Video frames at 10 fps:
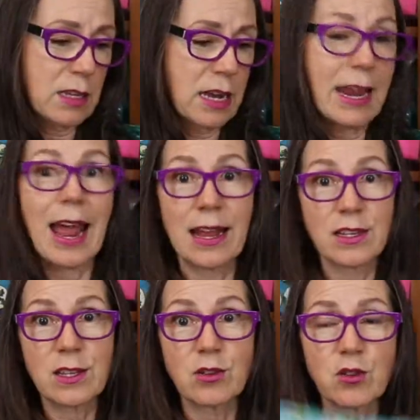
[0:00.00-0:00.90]
and
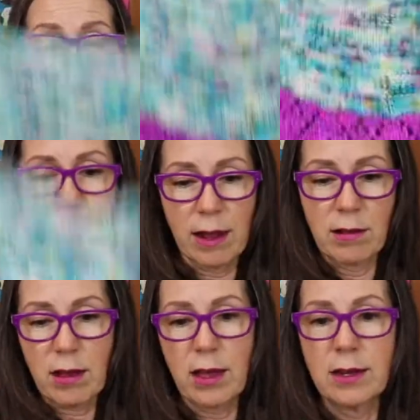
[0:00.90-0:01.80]
as they're drying, I'll
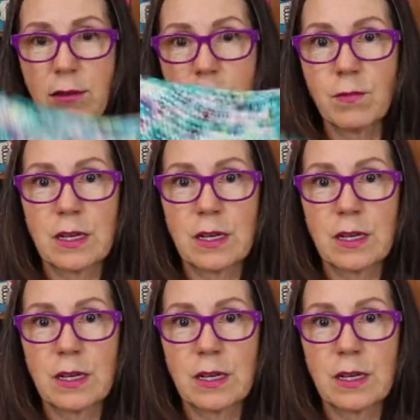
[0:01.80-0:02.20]
kind of